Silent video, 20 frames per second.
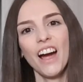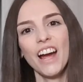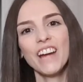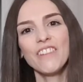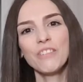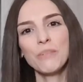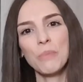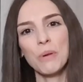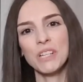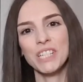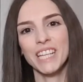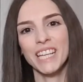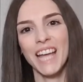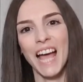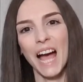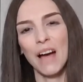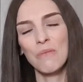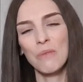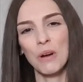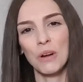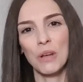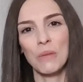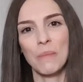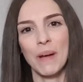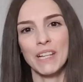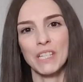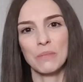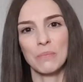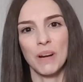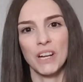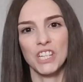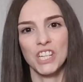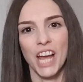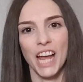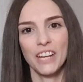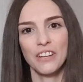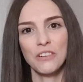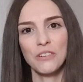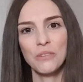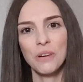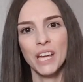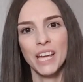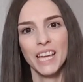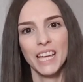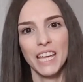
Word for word: everybody and welcome back to my channel.